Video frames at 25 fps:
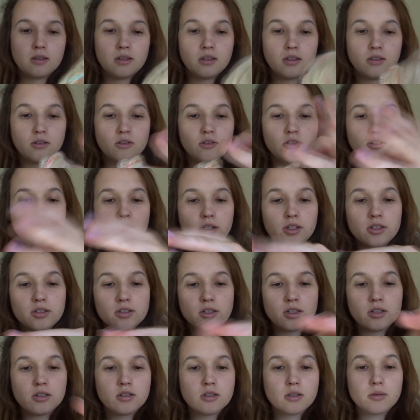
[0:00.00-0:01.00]
And so I
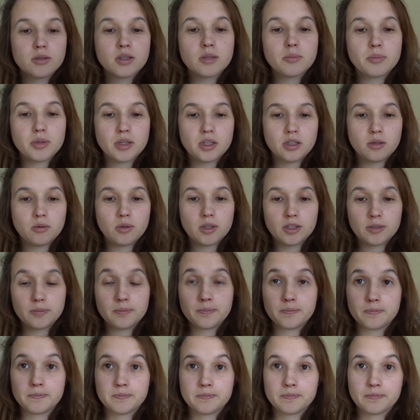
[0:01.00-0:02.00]
decided to go with the pink one
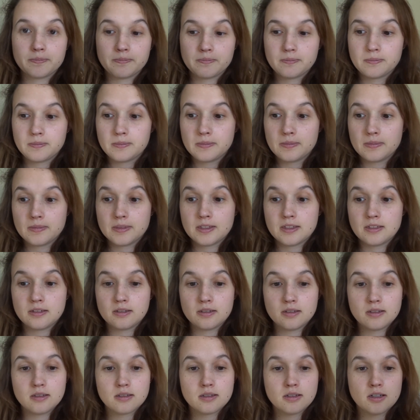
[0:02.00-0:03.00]

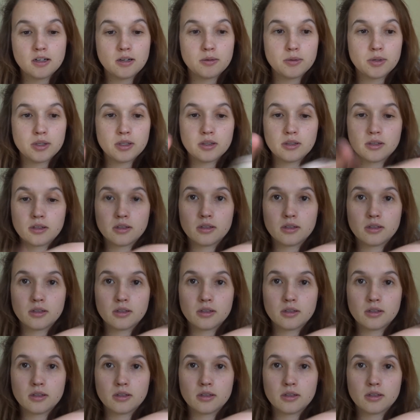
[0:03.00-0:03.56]
to start with.